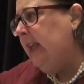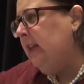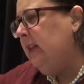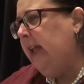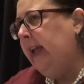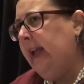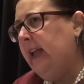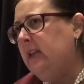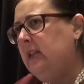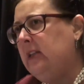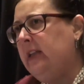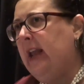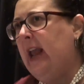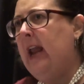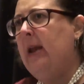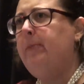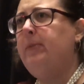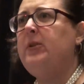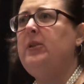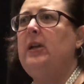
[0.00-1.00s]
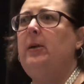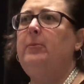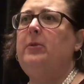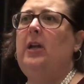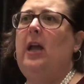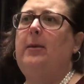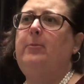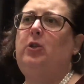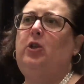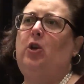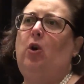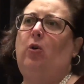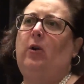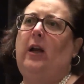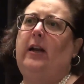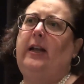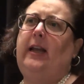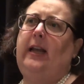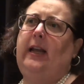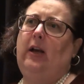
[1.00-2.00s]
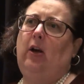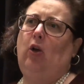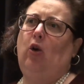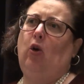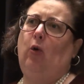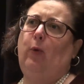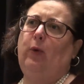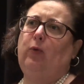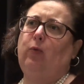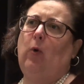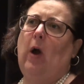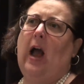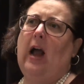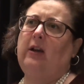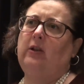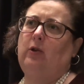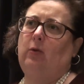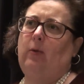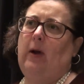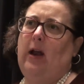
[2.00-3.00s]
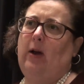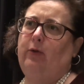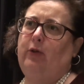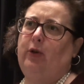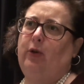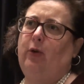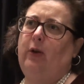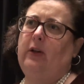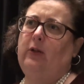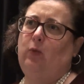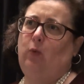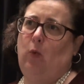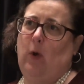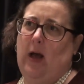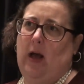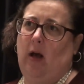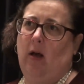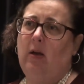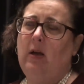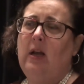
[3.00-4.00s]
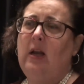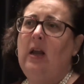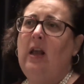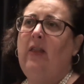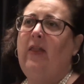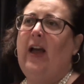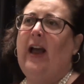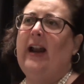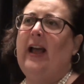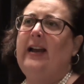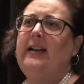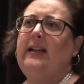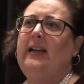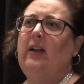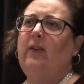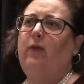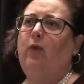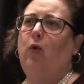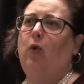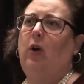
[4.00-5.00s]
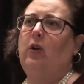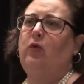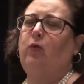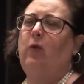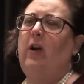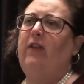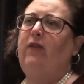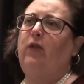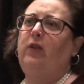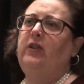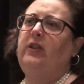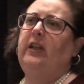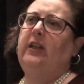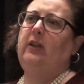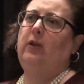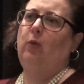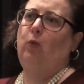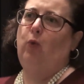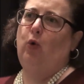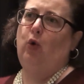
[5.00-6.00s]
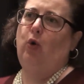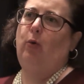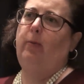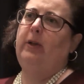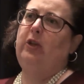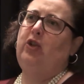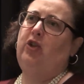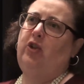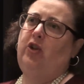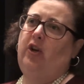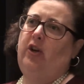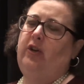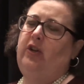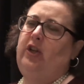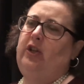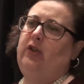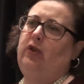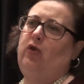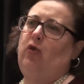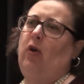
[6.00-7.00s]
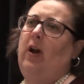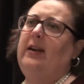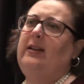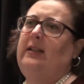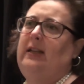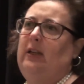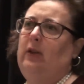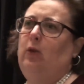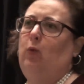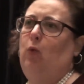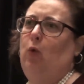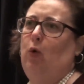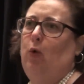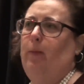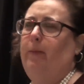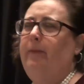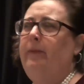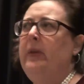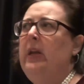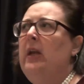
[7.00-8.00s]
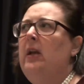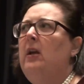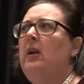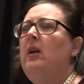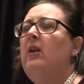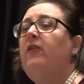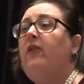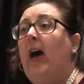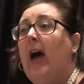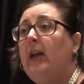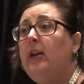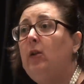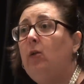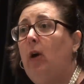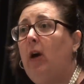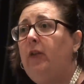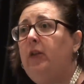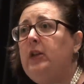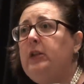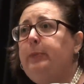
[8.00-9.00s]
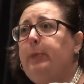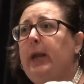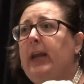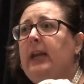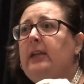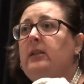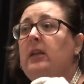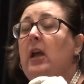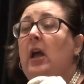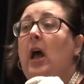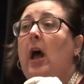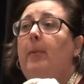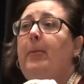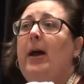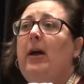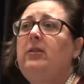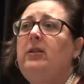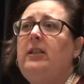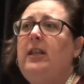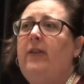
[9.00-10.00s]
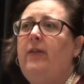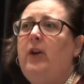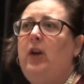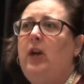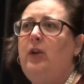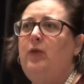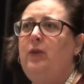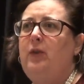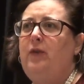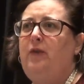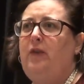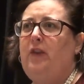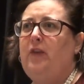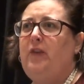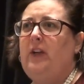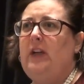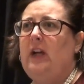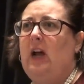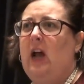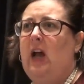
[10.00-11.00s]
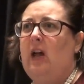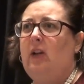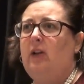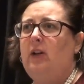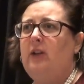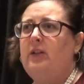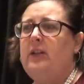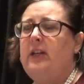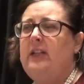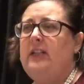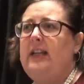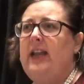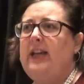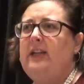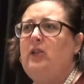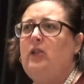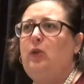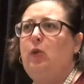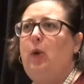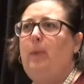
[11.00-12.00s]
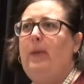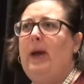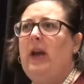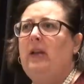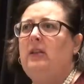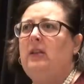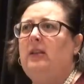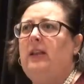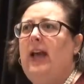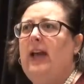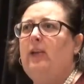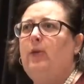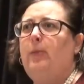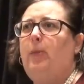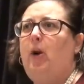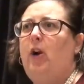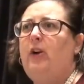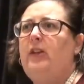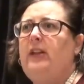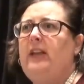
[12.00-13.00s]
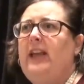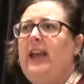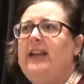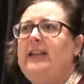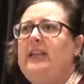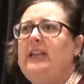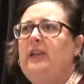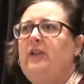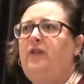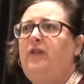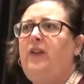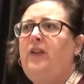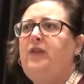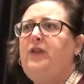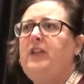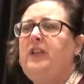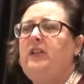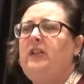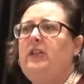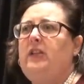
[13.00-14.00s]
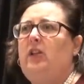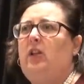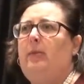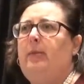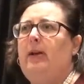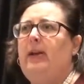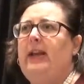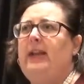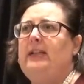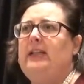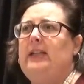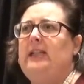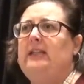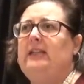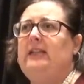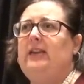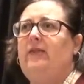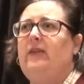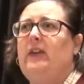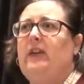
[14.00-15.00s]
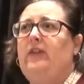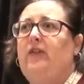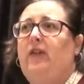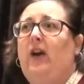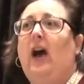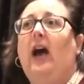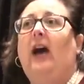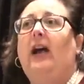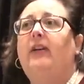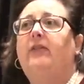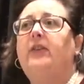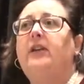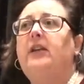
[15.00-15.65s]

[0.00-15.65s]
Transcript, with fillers: landscape, sometimes shown on a hill or with rocks around her as well. That idea, of course, referencing the womb and Jesus Christ in the womb. Value on this piece, about $750. It dates to about the latter part of the 1850s until about 1875.